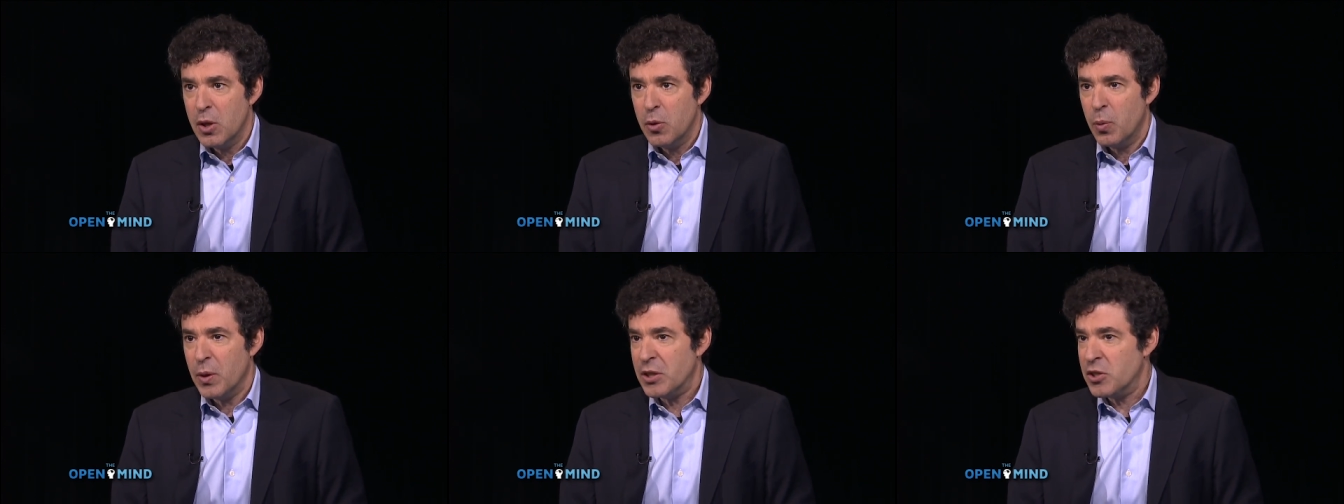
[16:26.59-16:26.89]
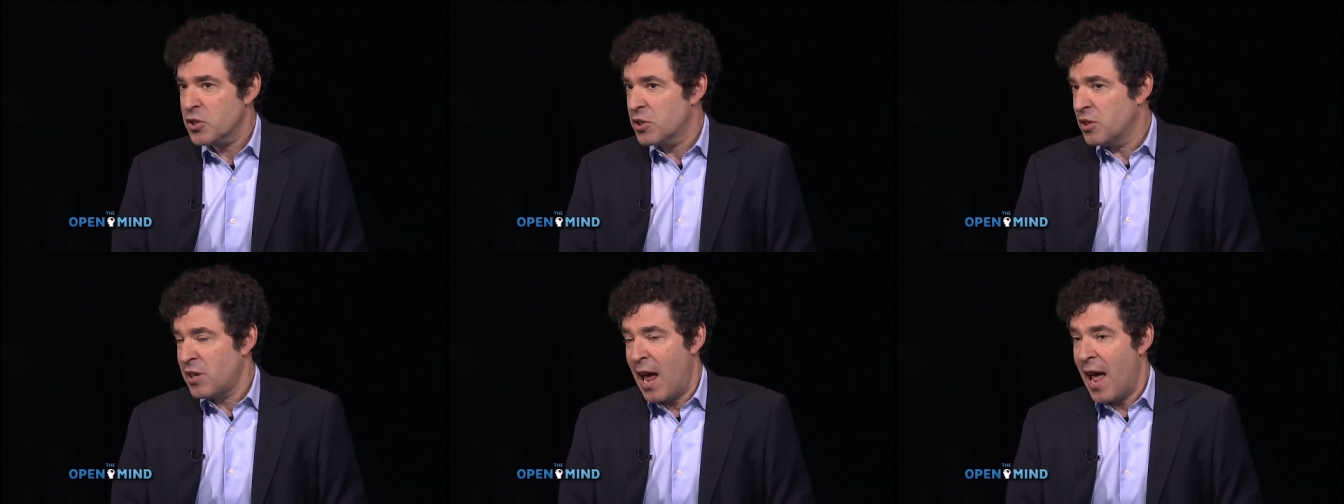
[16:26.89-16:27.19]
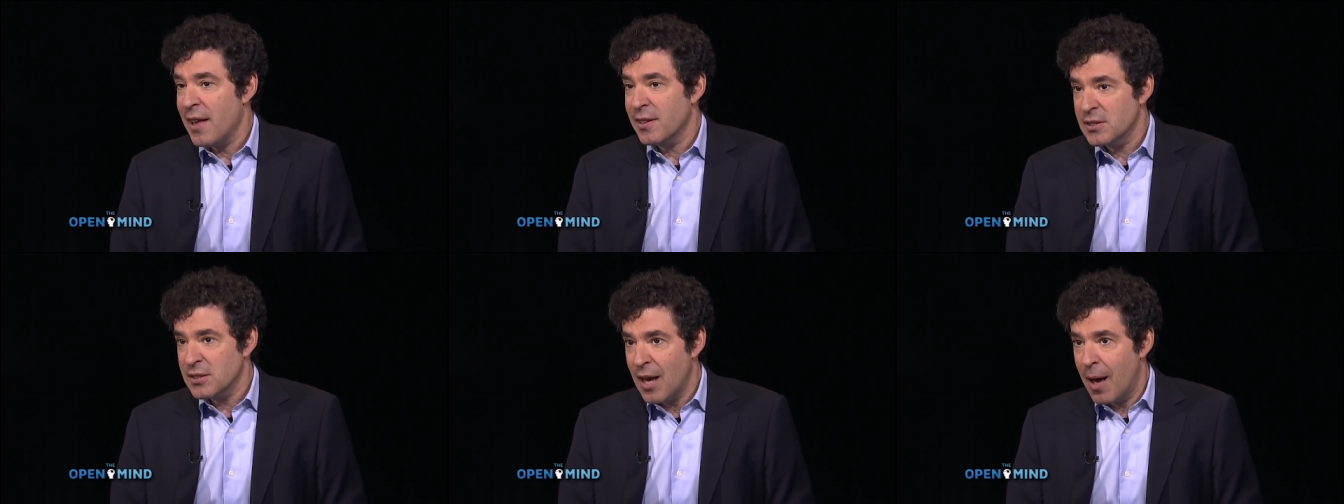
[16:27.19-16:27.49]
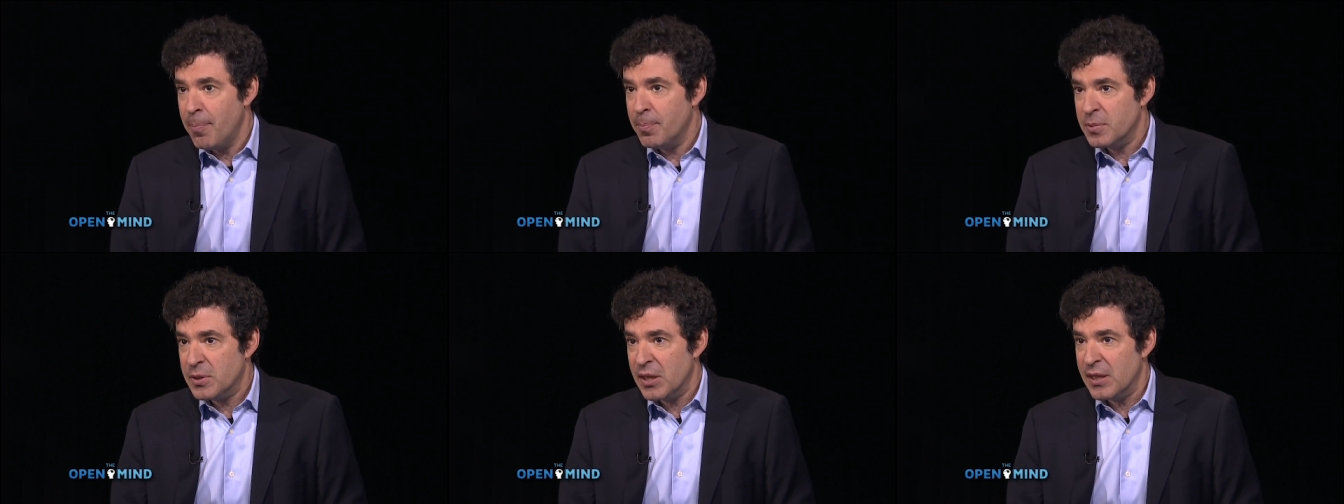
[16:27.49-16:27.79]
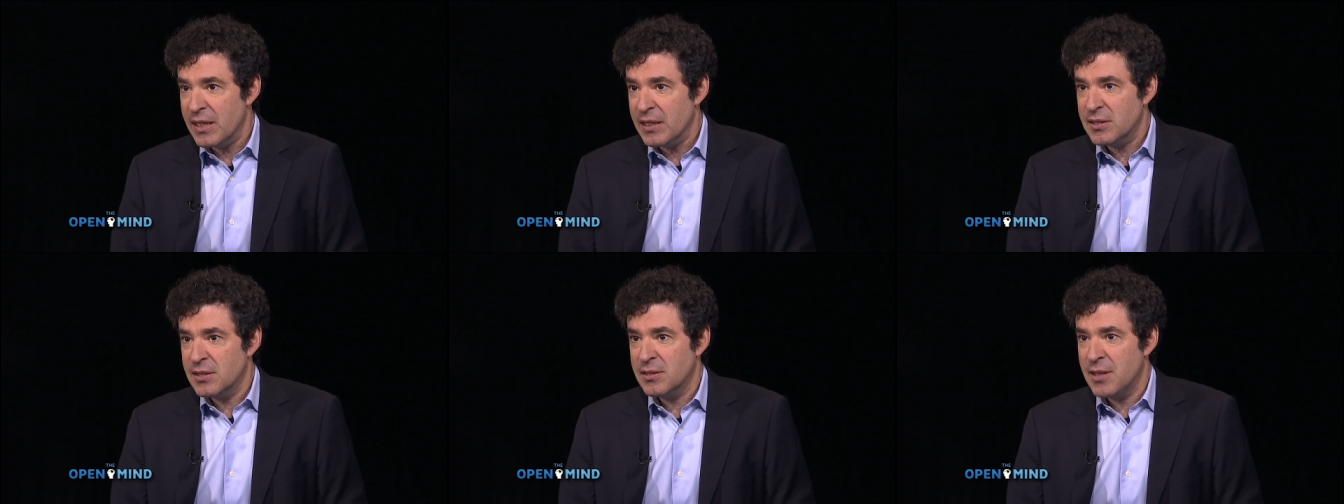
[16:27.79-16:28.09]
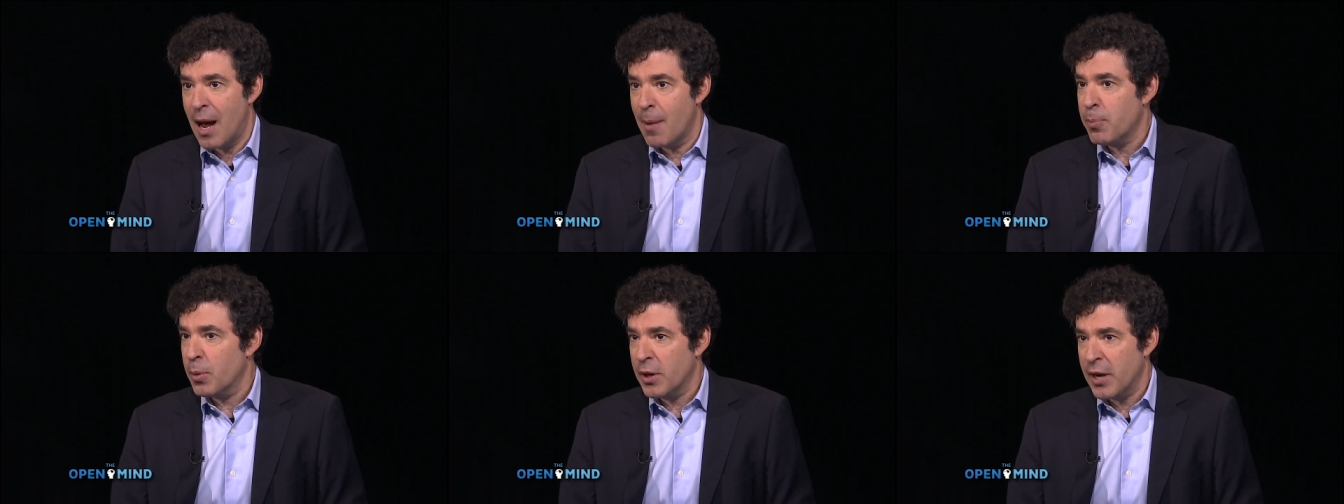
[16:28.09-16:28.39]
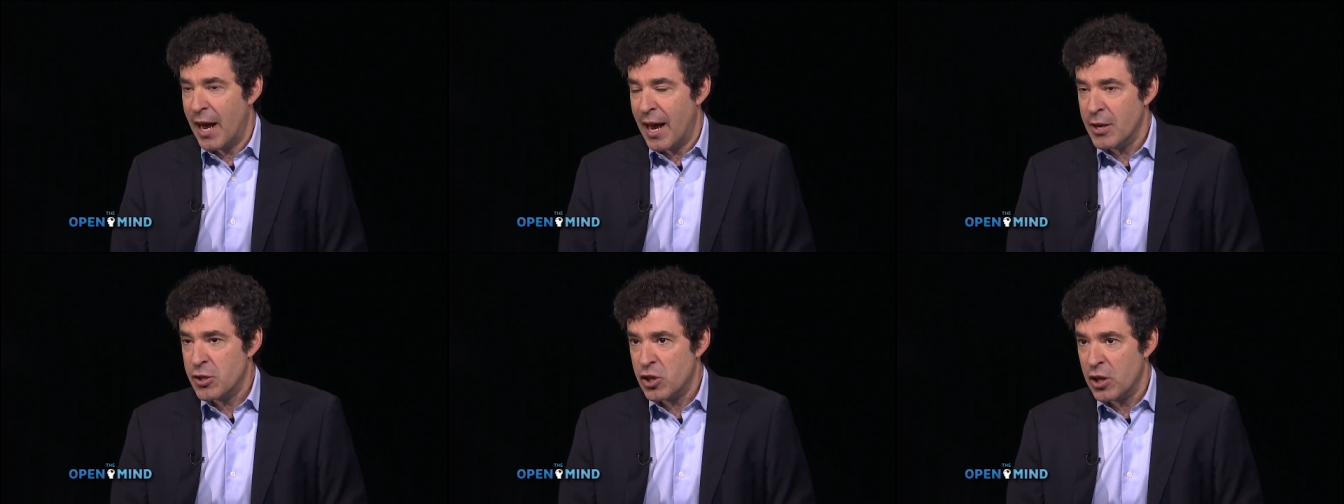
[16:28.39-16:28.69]
which stands up to this
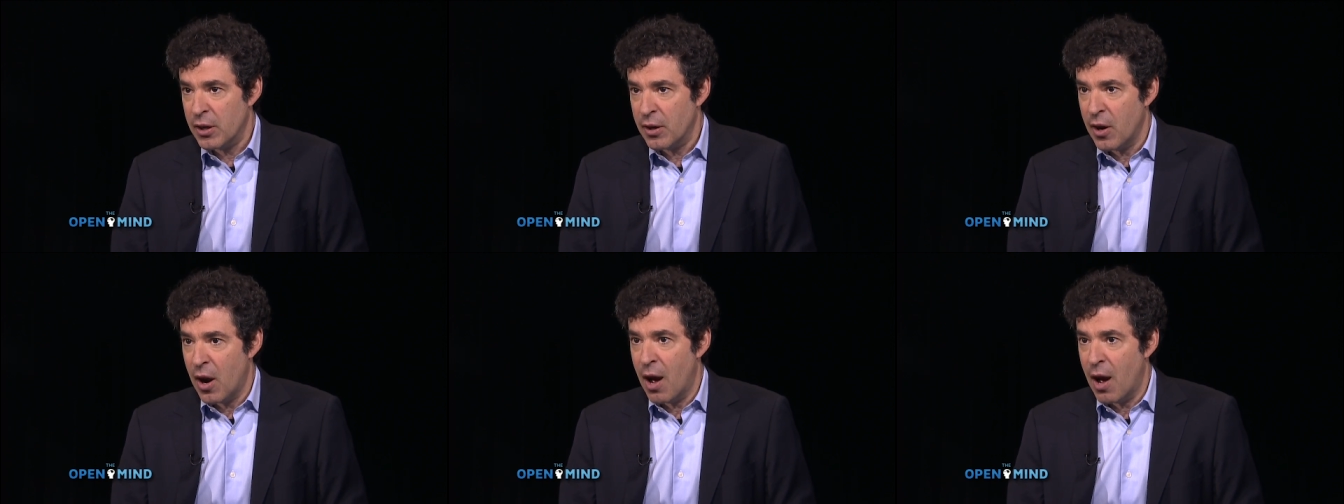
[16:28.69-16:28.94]
depredation